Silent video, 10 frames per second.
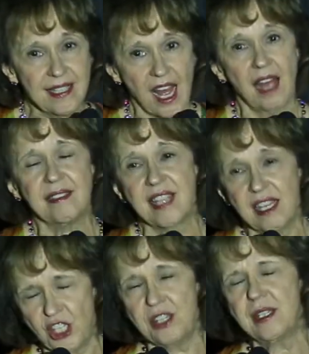not
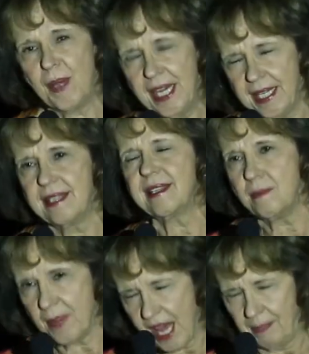touch his penis
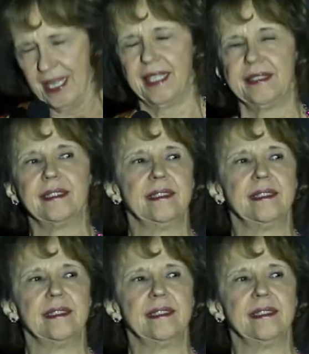in public